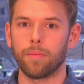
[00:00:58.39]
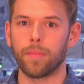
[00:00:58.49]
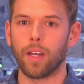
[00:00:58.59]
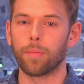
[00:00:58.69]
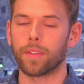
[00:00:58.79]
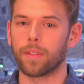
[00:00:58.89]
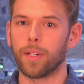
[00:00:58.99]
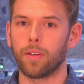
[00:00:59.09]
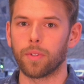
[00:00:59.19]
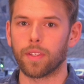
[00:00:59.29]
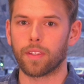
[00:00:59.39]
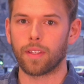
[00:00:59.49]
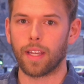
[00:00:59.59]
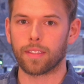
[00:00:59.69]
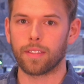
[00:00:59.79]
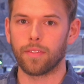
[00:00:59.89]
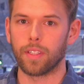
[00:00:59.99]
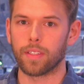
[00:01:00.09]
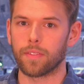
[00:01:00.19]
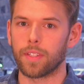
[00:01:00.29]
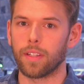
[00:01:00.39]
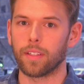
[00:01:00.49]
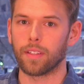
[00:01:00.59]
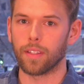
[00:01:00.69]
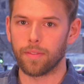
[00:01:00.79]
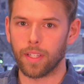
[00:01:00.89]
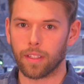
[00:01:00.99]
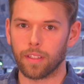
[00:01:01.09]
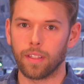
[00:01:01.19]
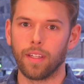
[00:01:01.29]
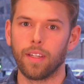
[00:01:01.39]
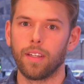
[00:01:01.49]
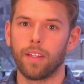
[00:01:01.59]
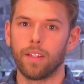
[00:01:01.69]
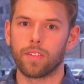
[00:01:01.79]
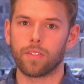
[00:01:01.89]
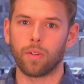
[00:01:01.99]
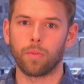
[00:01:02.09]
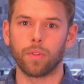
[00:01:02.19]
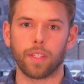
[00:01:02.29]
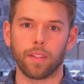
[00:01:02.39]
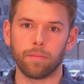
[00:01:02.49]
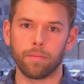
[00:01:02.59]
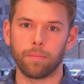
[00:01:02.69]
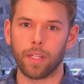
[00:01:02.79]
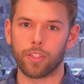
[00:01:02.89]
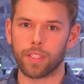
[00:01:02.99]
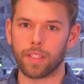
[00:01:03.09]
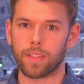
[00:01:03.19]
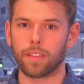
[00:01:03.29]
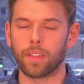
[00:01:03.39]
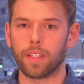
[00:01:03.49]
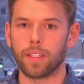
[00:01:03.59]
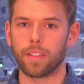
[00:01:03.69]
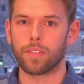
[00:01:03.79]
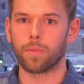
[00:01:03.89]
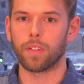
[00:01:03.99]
helping them out with activities of daily living. So we'll get bed sheets and linens,